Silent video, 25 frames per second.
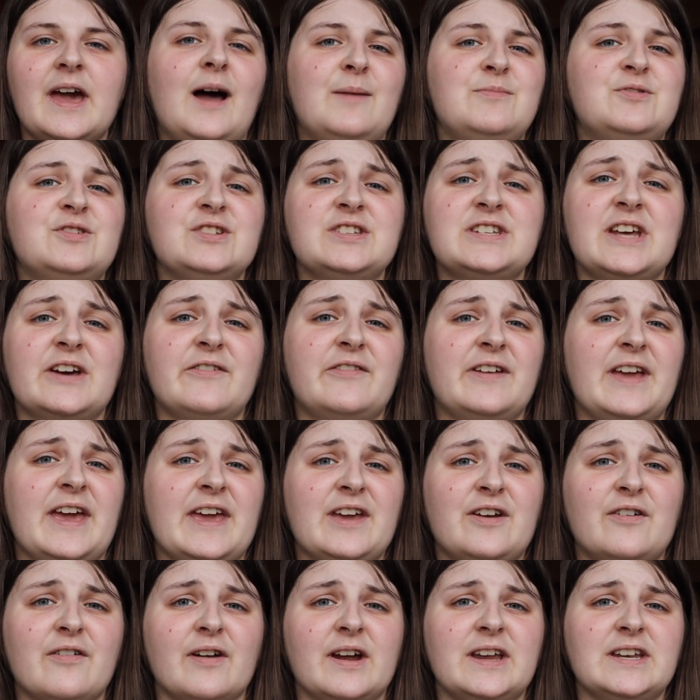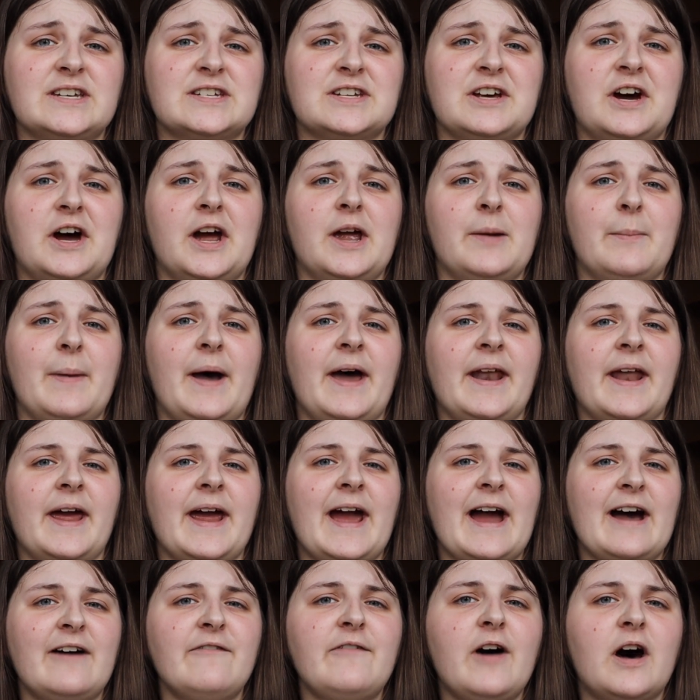I'm just having a great time, and I
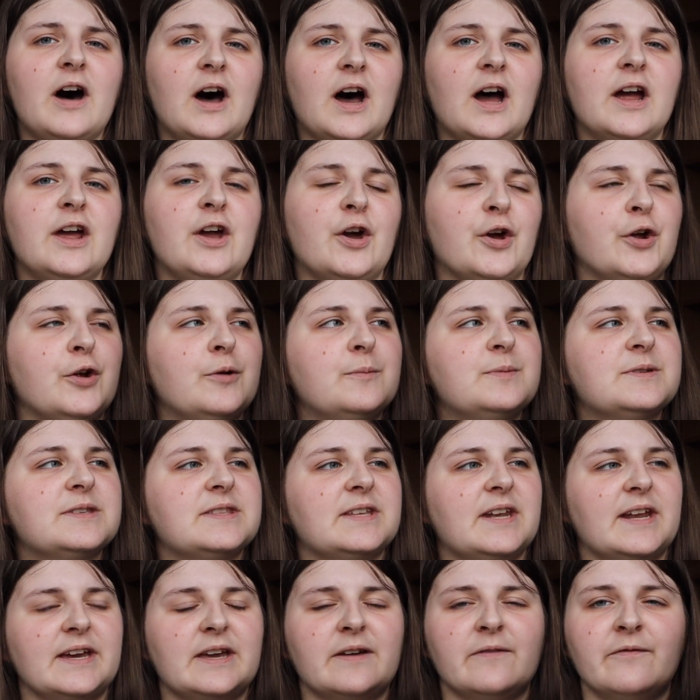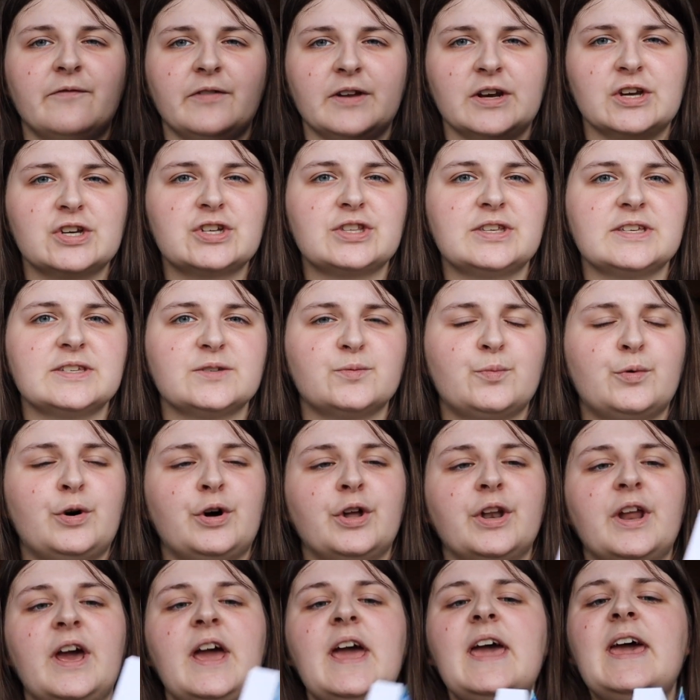have high hopes that I can finish this
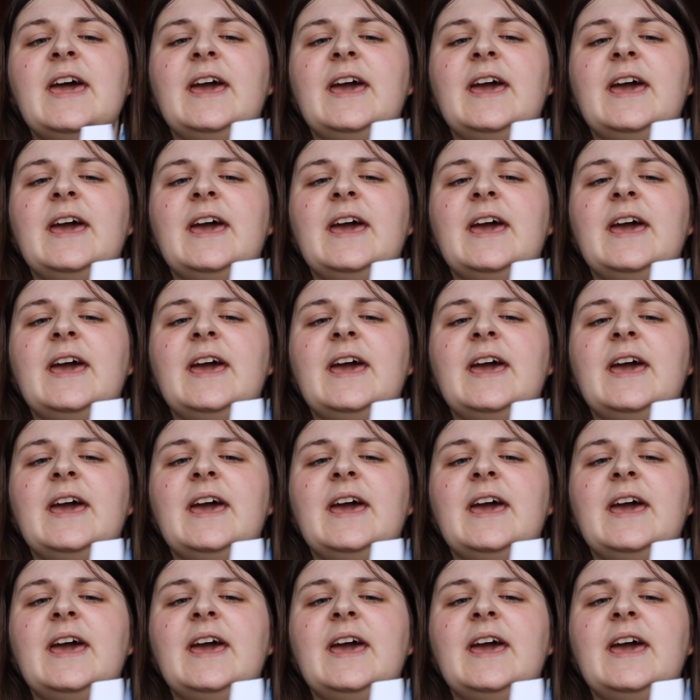one.